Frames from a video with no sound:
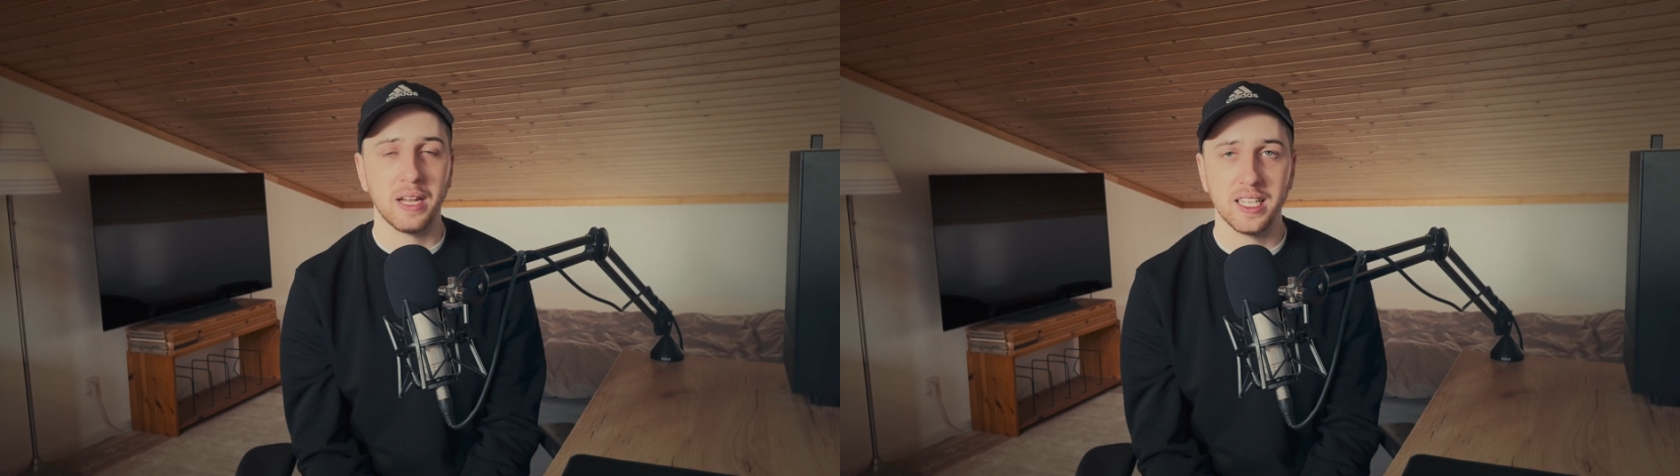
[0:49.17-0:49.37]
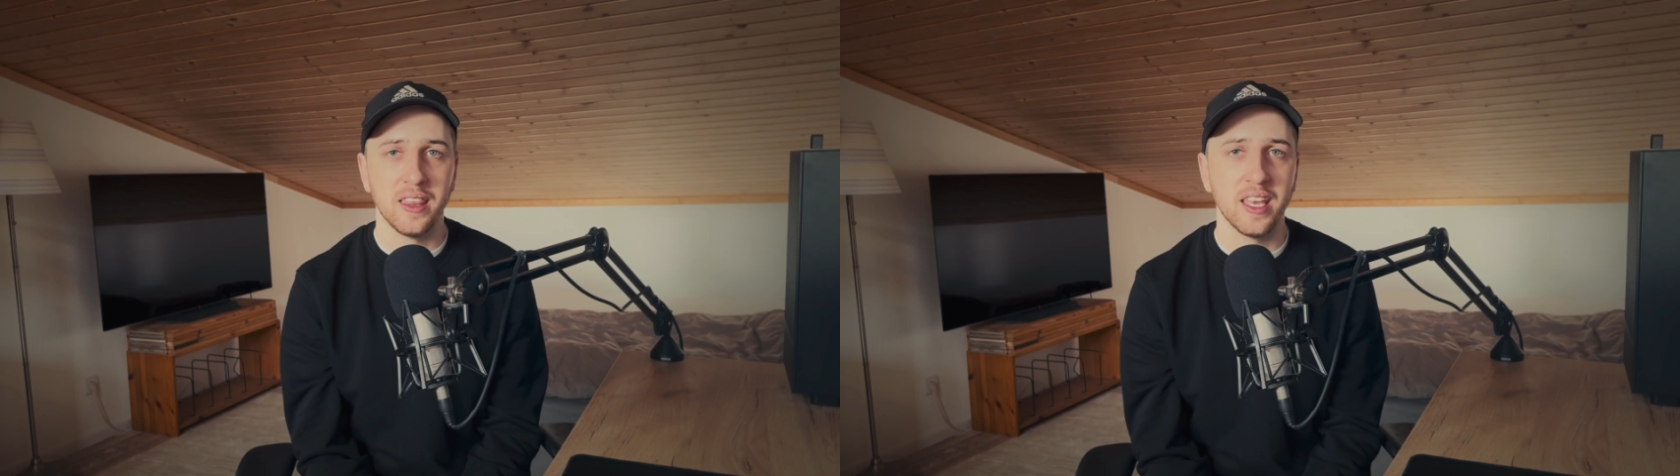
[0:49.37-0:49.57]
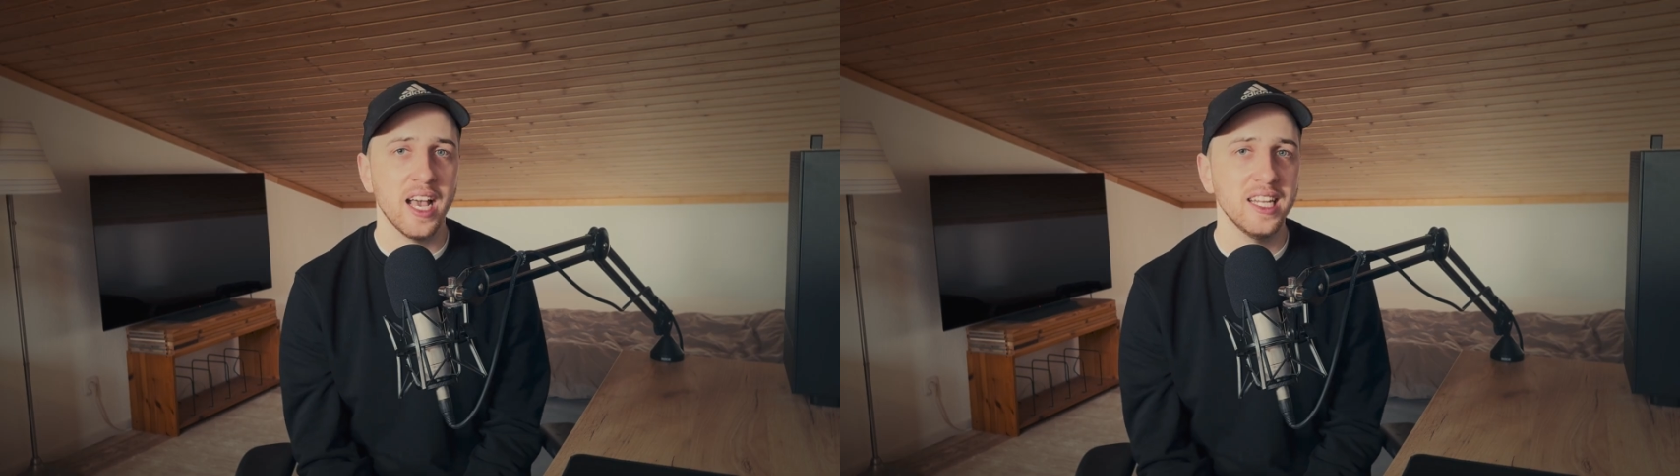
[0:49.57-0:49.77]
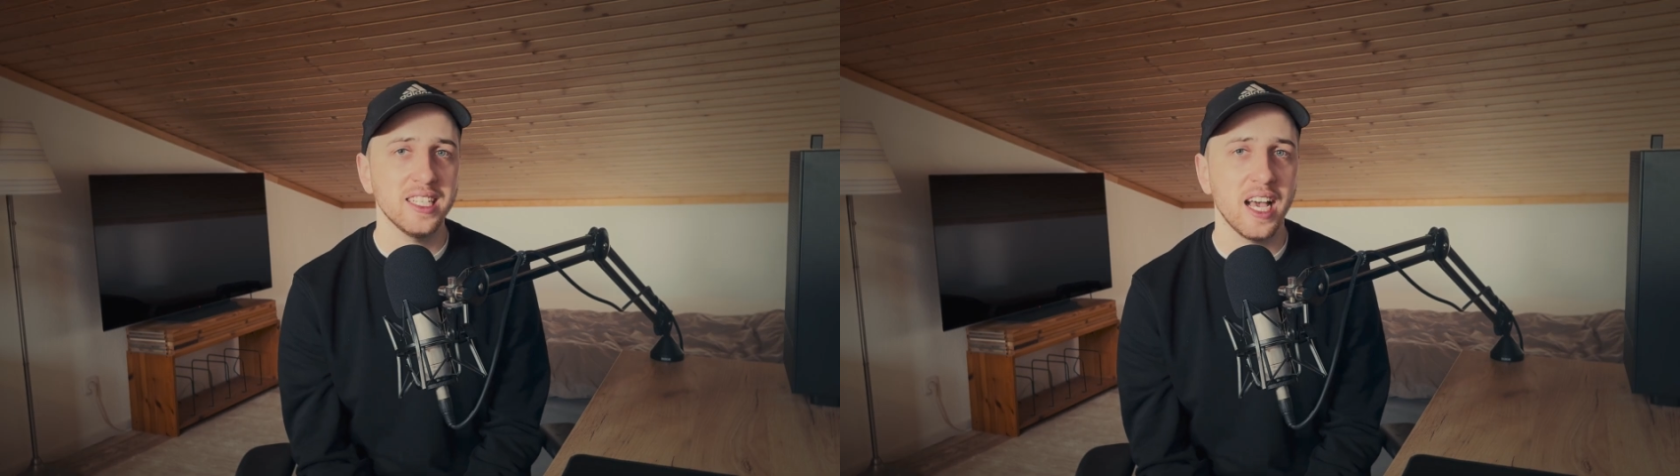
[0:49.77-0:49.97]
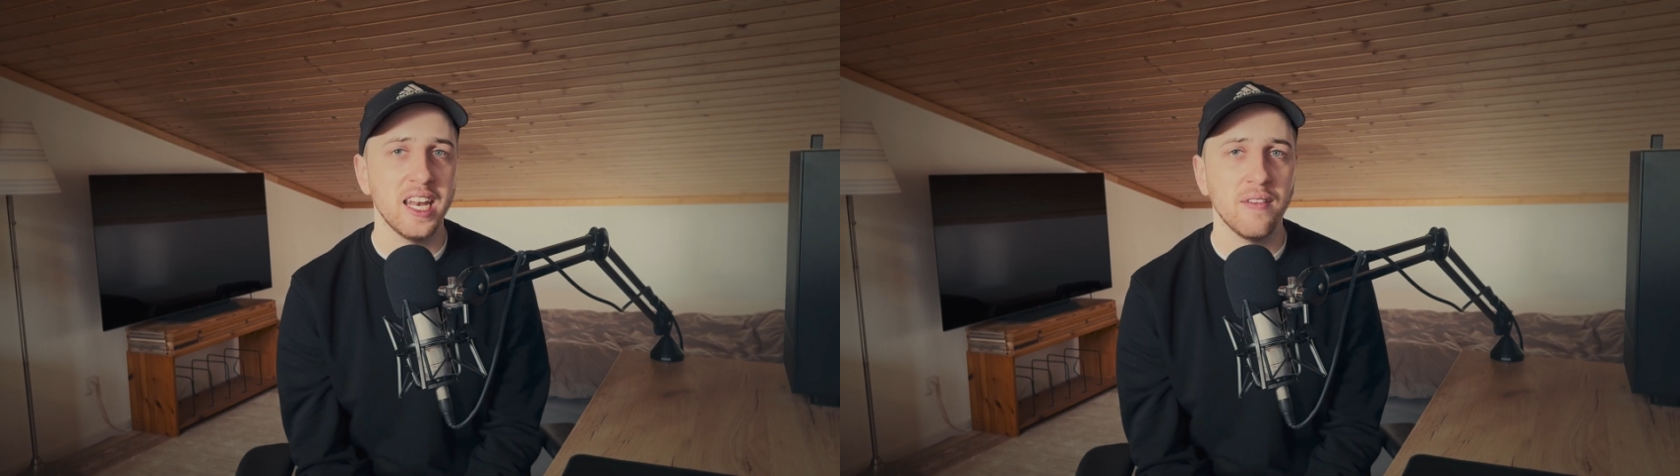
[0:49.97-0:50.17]
But in the end,
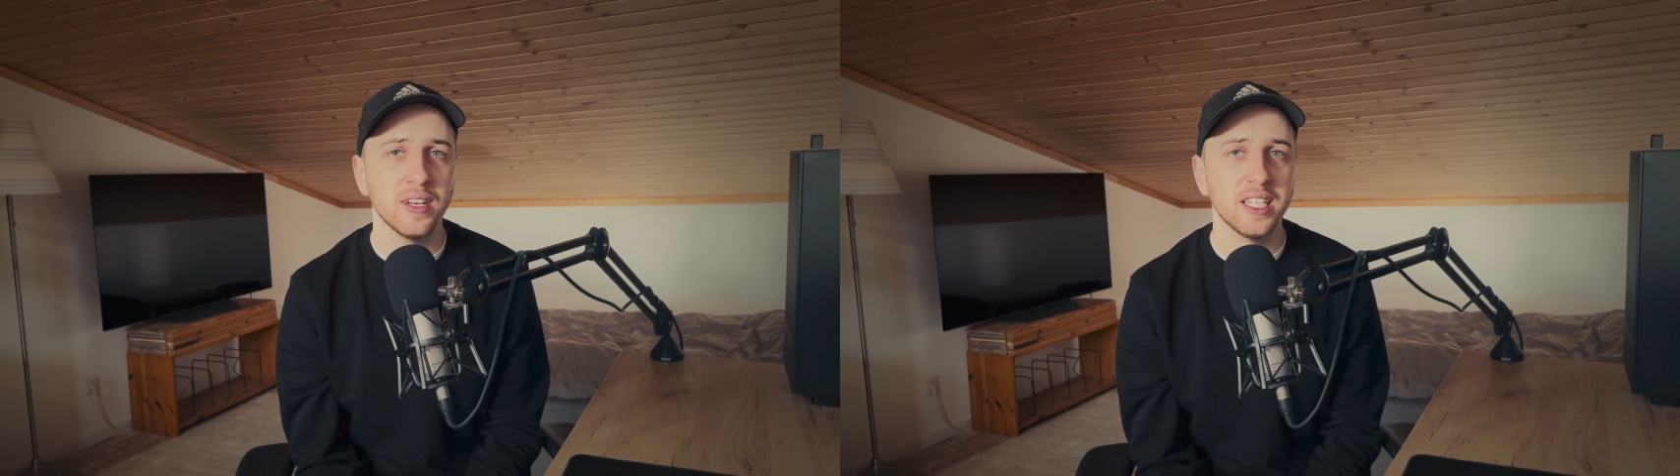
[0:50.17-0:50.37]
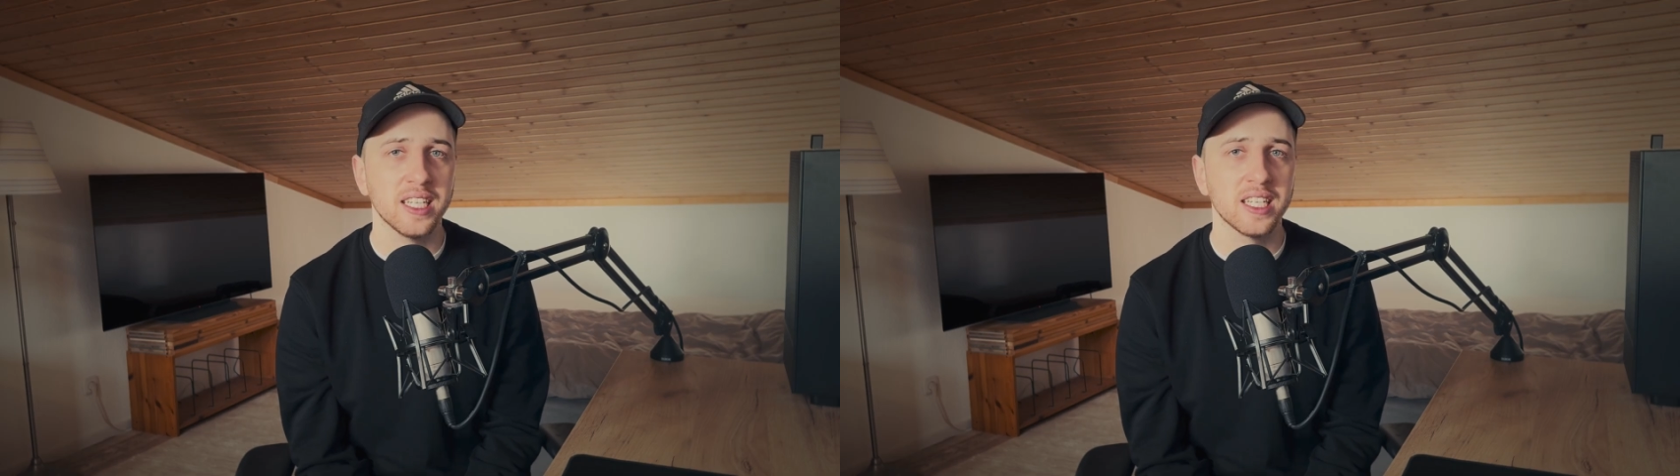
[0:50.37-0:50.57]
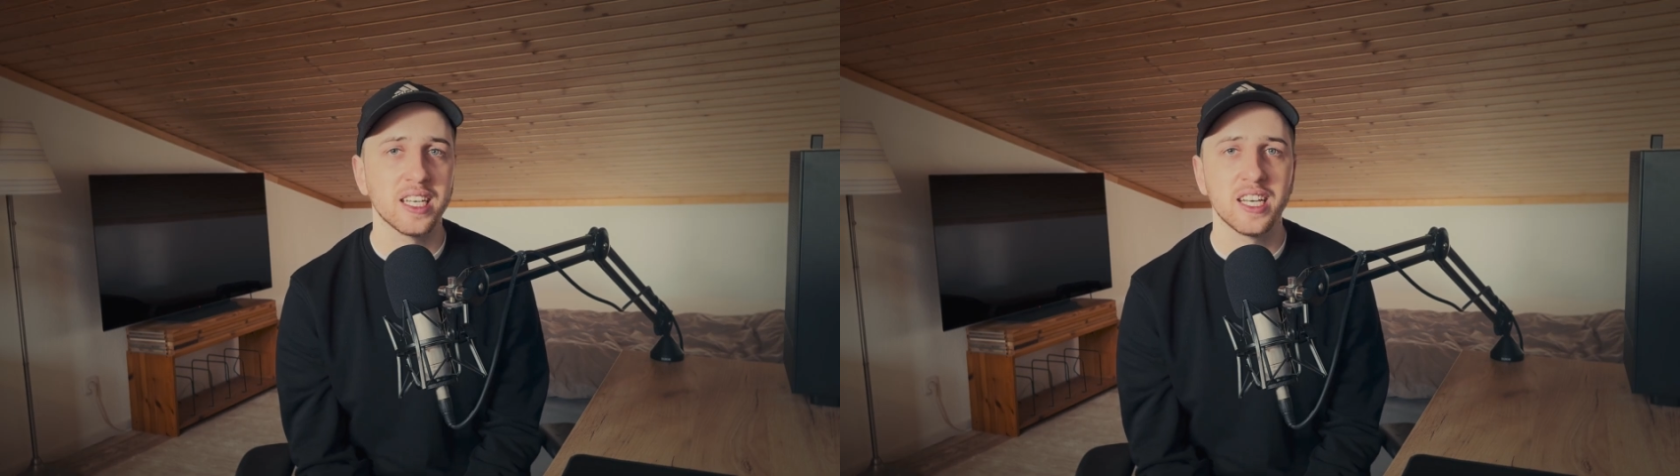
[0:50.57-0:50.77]
I never did.